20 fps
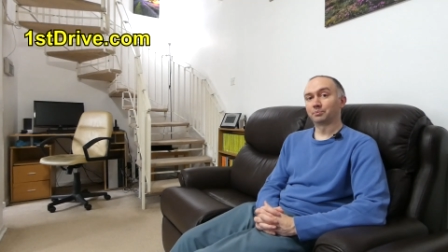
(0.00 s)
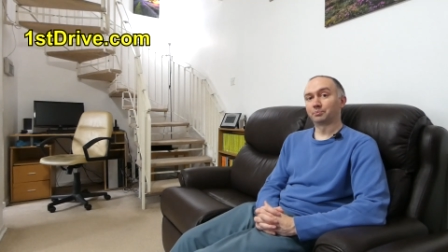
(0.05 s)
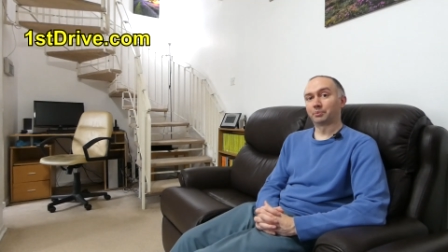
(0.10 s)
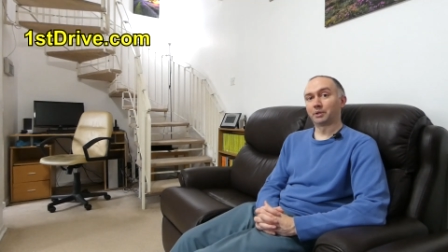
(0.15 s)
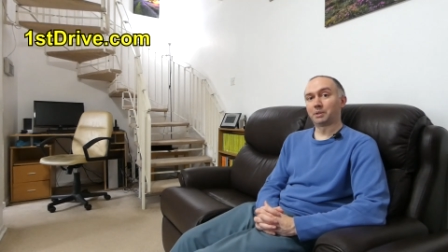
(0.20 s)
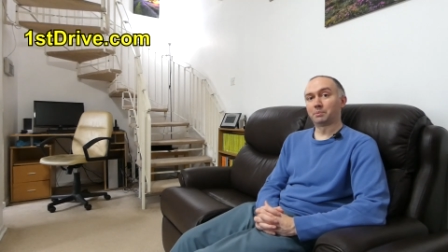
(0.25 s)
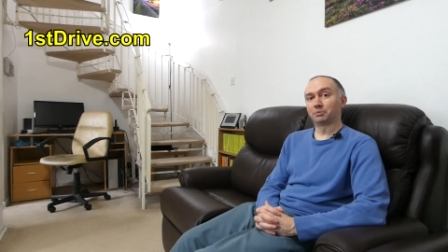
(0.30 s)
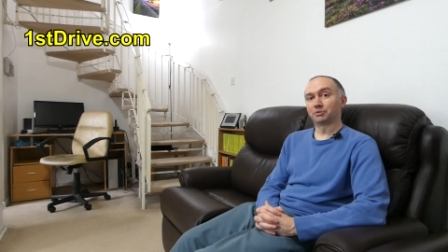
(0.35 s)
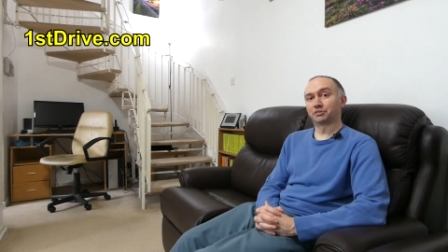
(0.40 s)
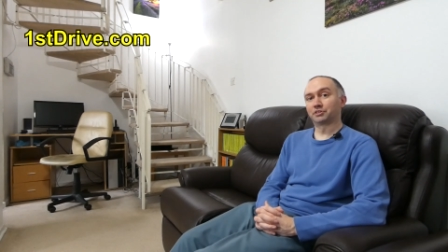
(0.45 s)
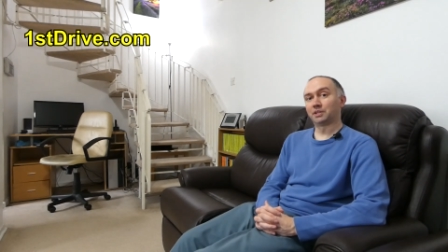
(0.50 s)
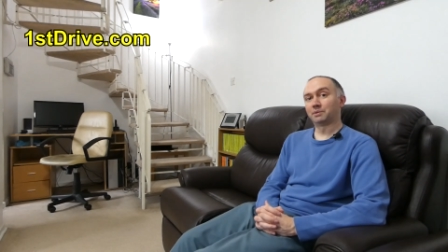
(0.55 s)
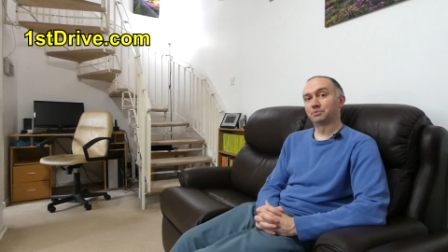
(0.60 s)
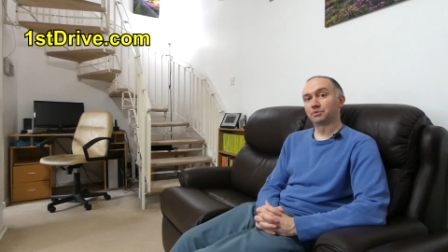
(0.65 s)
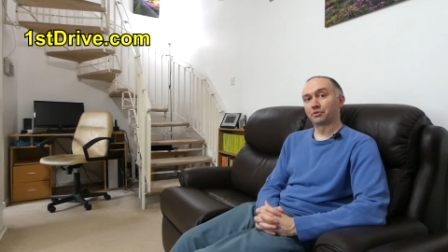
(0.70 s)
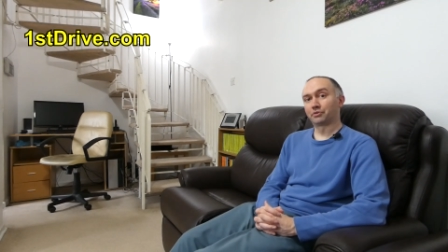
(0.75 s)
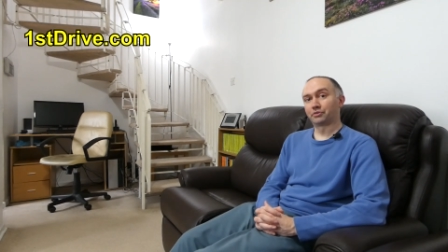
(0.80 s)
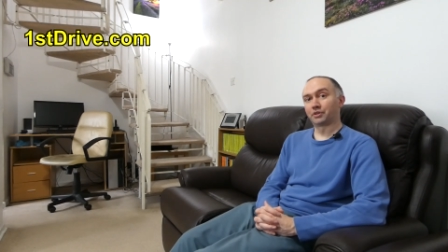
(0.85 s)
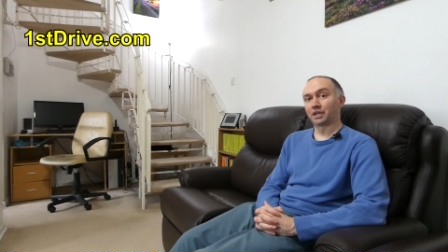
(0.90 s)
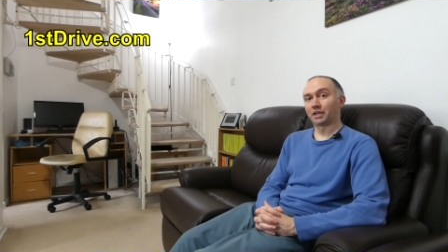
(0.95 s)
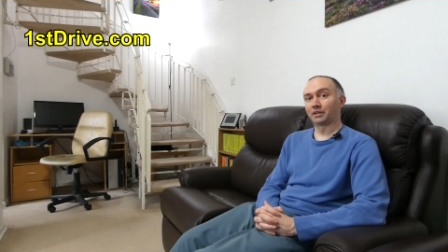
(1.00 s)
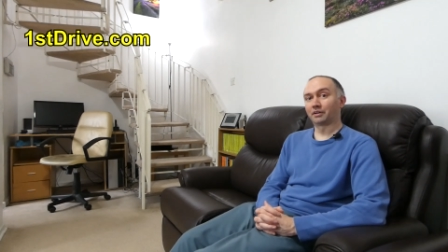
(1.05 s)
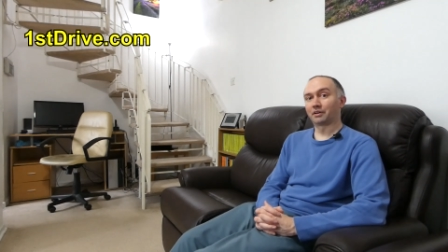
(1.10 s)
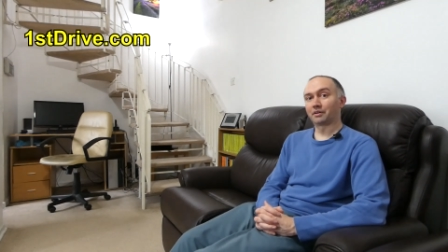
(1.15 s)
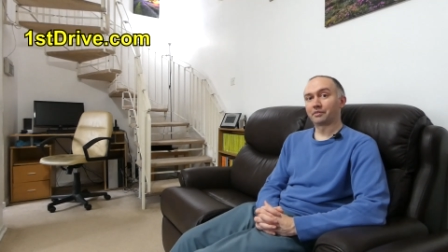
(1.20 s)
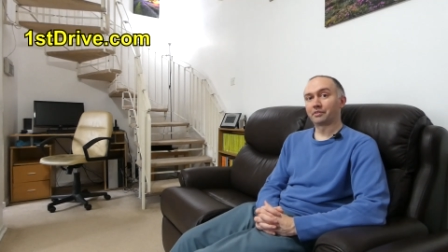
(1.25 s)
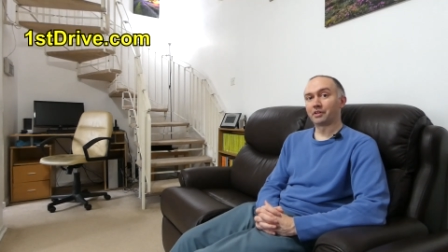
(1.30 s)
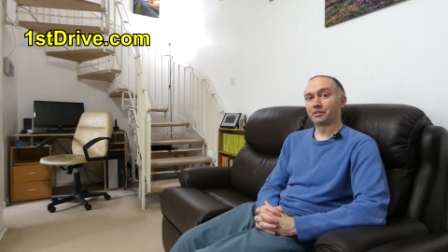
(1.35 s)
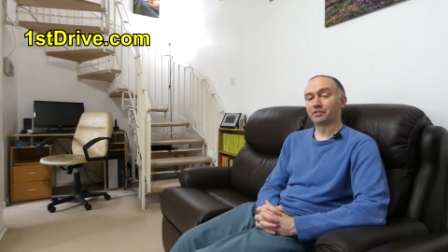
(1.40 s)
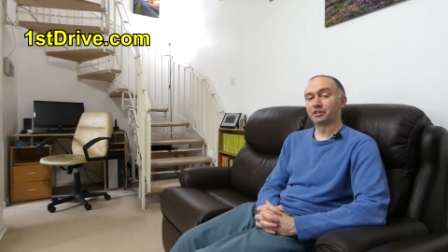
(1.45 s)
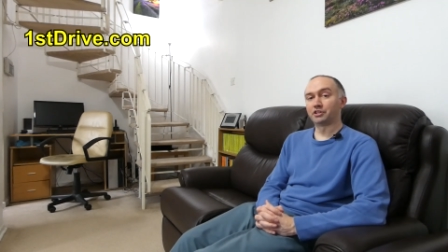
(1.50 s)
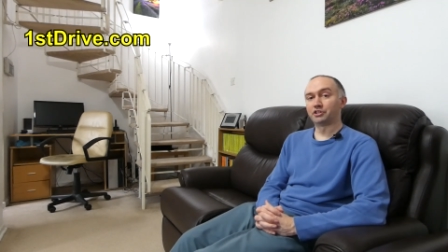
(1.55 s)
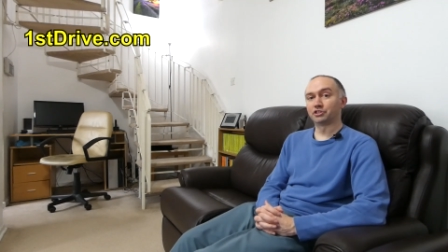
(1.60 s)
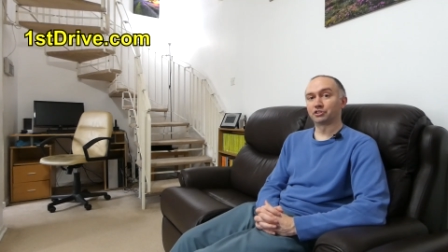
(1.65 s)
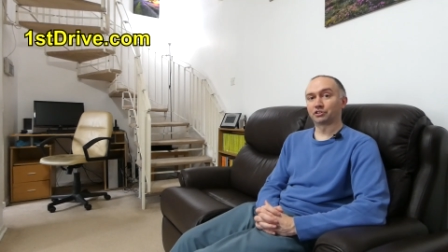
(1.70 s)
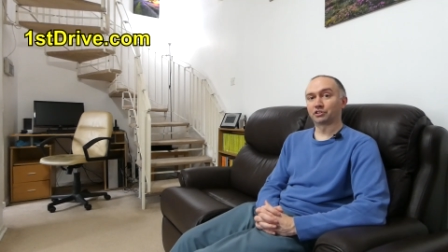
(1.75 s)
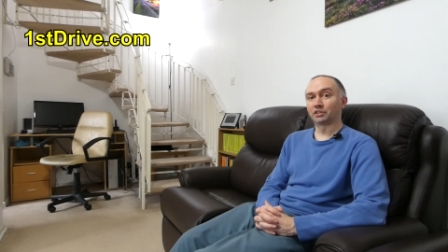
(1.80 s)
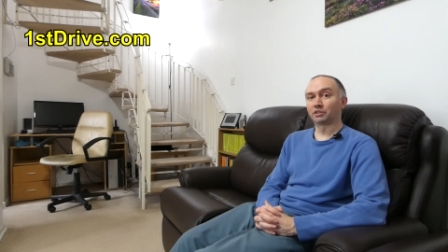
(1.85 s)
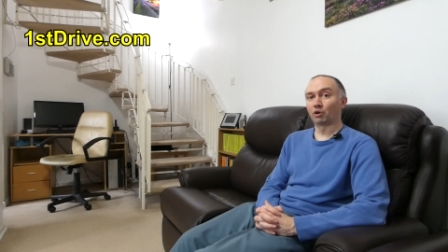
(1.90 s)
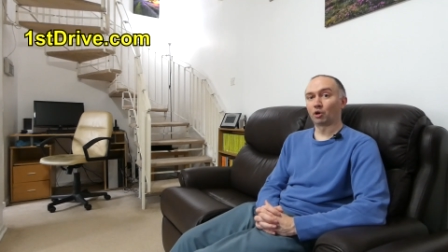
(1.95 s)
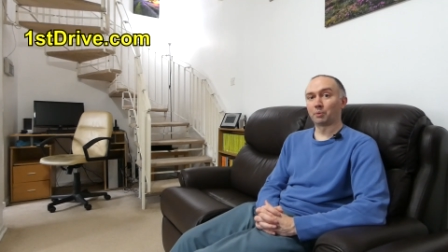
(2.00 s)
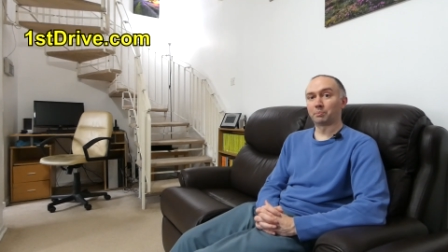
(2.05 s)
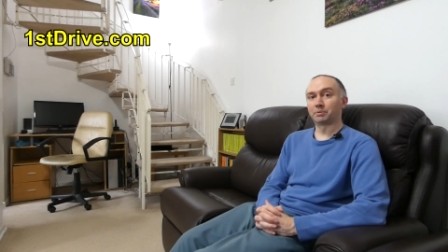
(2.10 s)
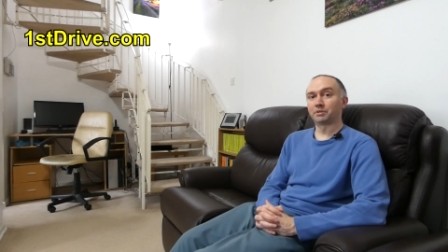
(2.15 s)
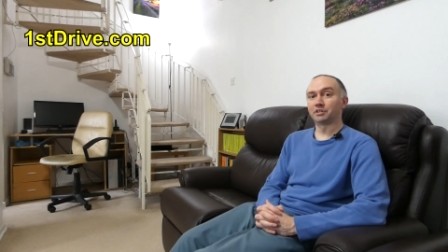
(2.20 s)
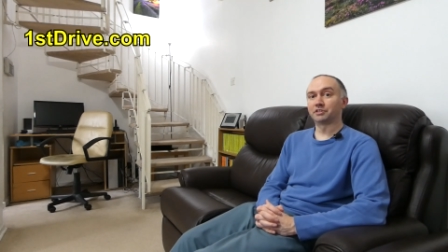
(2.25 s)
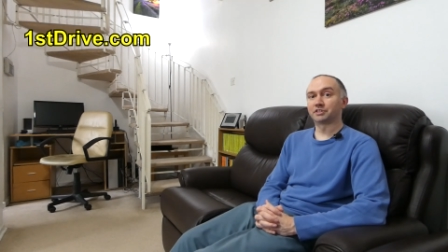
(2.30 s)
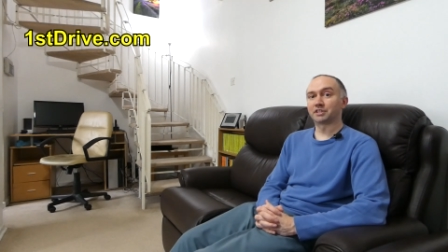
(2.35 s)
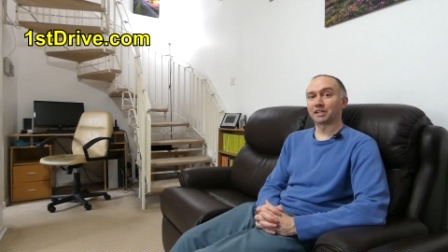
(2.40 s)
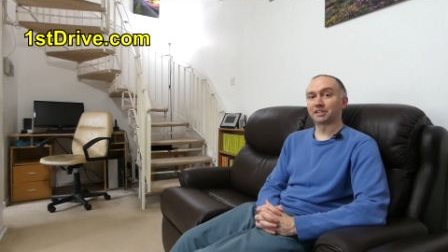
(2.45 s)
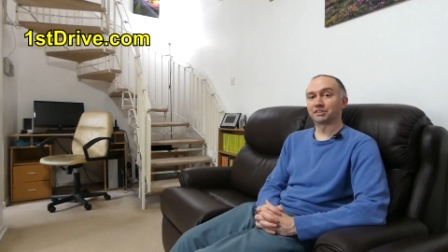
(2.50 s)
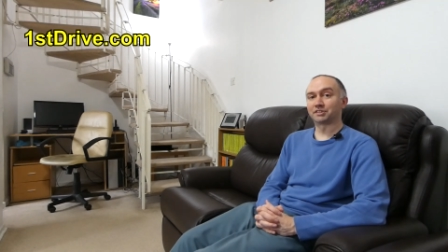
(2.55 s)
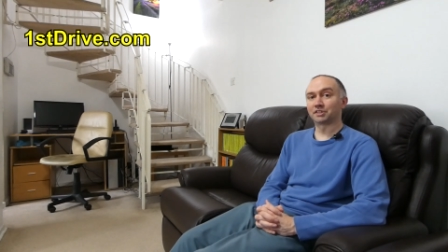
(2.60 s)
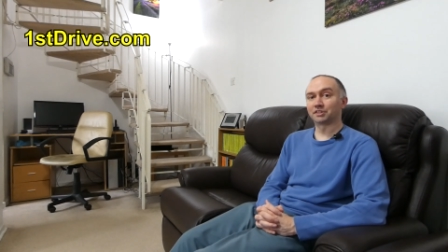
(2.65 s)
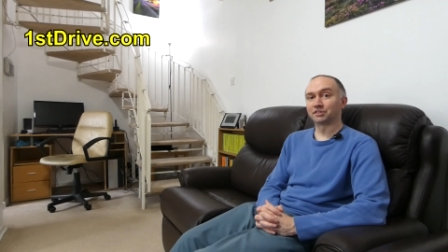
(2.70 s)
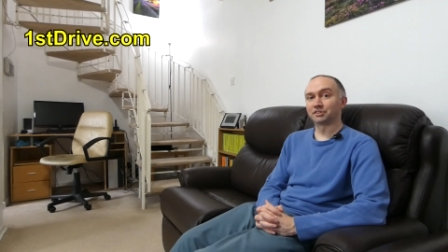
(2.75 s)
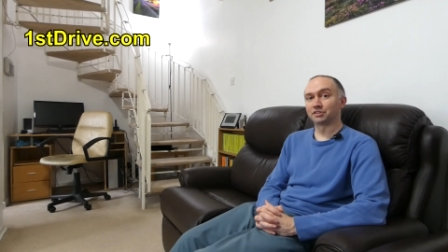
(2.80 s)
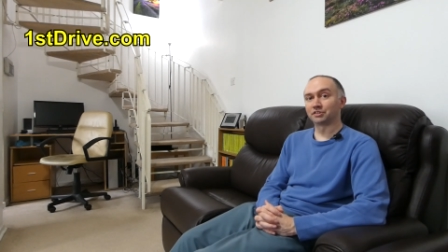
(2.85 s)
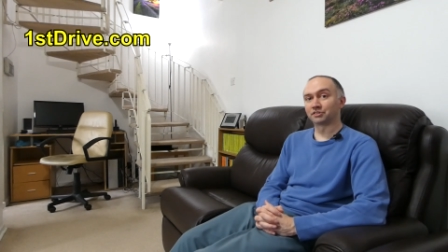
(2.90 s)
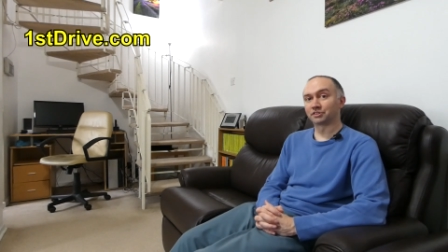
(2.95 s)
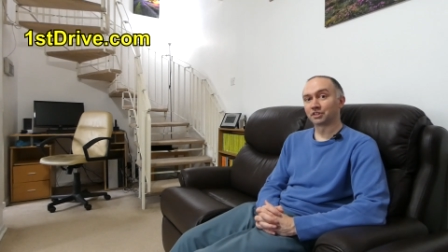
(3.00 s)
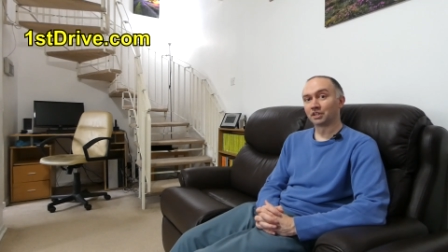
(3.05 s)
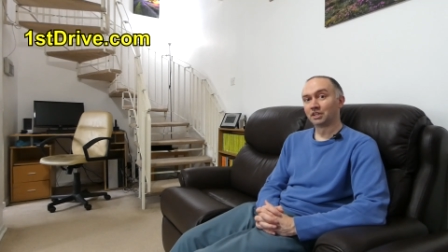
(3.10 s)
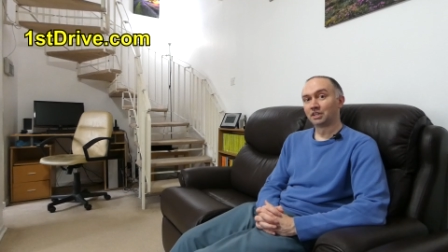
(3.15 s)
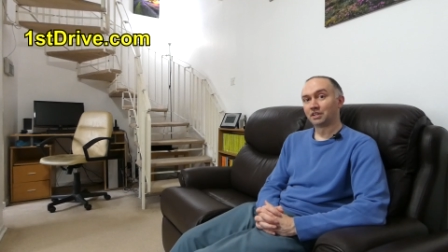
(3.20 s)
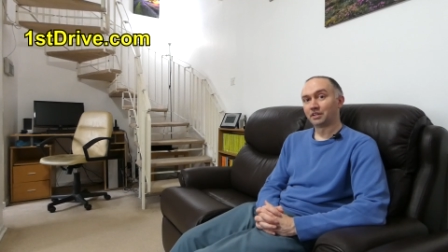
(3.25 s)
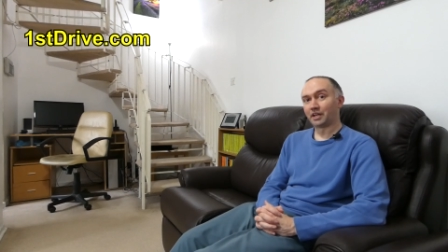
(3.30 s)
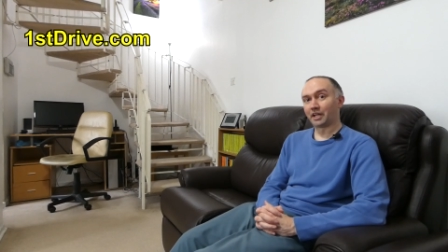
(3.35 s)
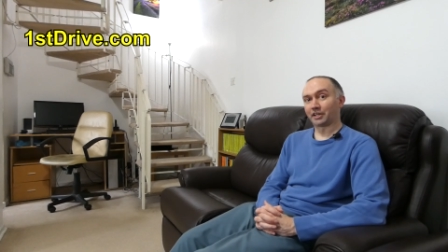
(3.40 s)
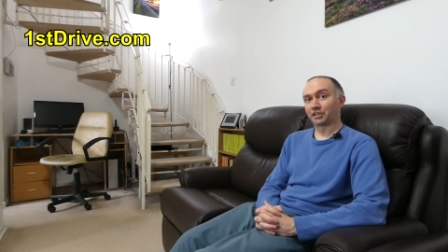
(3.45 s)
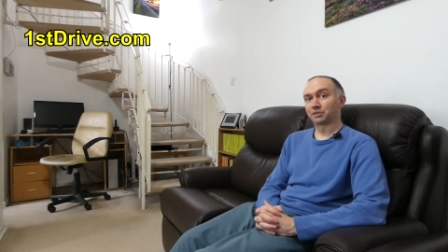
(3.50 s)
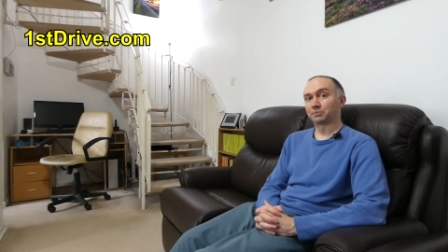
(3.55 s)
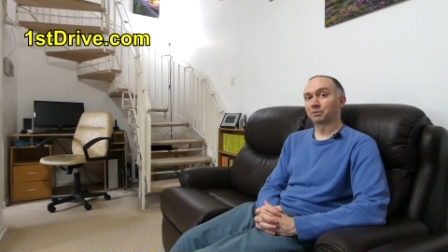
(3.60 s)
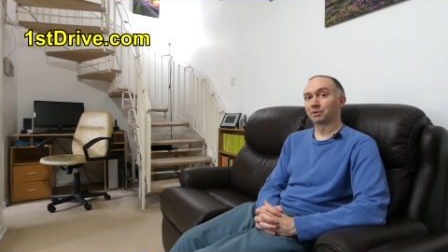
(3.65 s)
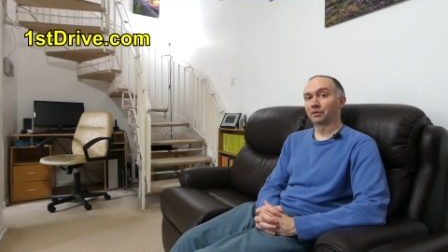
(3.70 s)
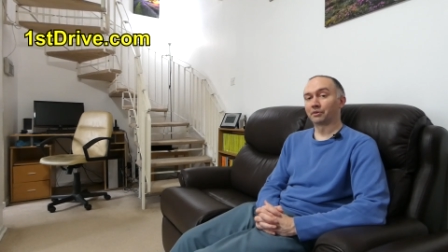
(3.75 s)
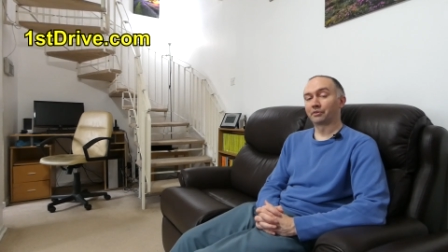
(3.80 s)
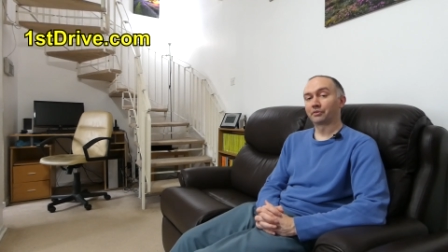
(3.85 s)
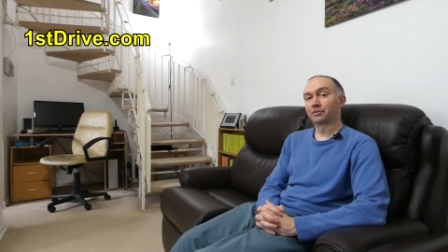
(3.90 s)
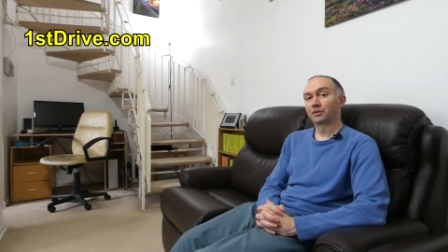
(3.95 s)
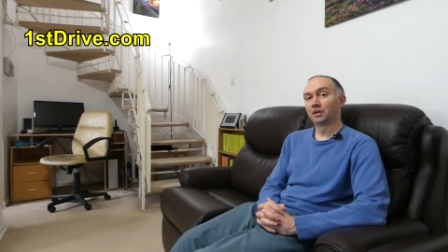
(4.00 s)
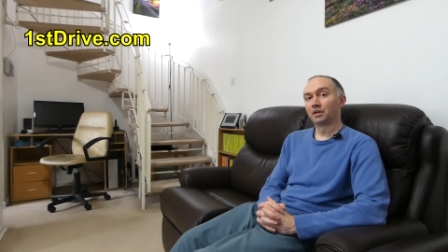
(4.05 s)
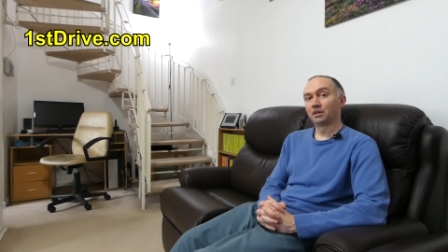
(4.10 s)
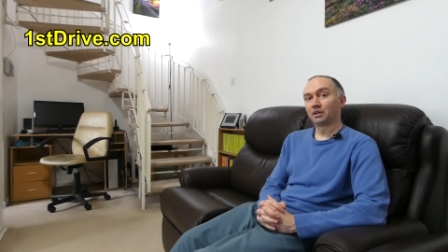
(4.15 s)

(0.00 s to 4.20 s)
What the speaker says: People seem to think that they're just going to open the test centres next month